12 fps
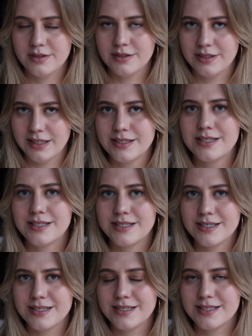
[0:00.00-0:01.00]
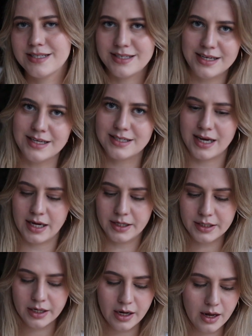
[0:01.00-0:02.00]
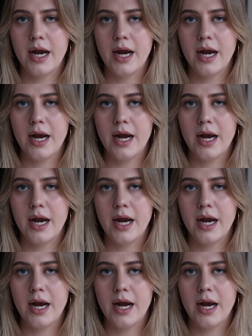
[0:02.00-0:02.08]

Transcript: this season,